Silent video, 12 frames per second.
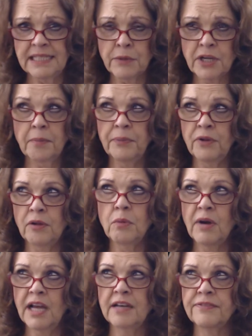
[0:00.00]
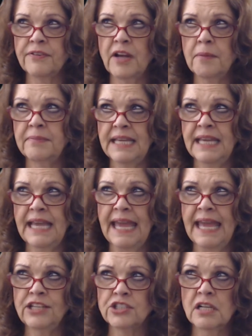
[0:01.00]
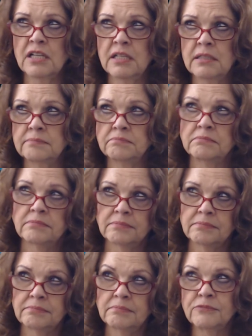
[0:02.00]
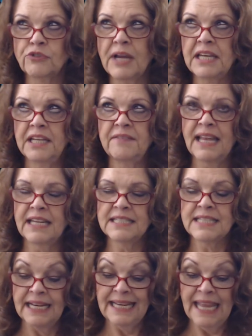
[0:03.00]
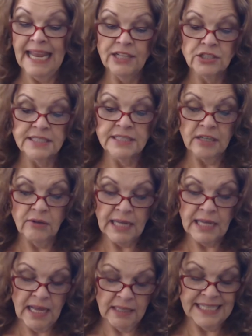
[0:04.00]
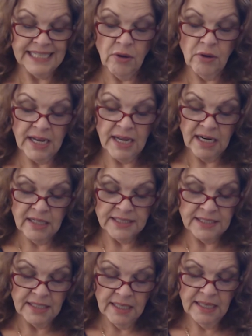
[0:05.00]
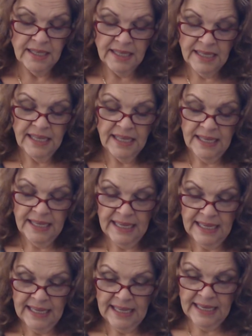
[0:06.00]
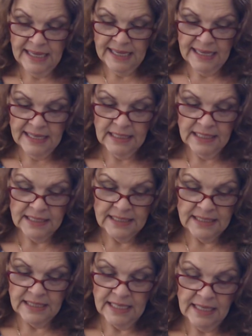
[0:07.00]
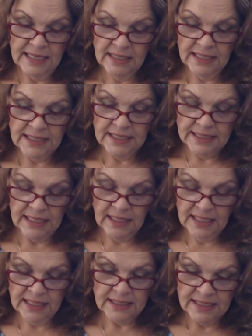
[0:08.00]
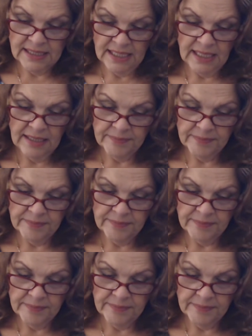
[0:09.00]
We're going to pull one from the Angel, Radleigh Valentine Angel tarot, tarot cards. And let's see. Let's see. Let's see.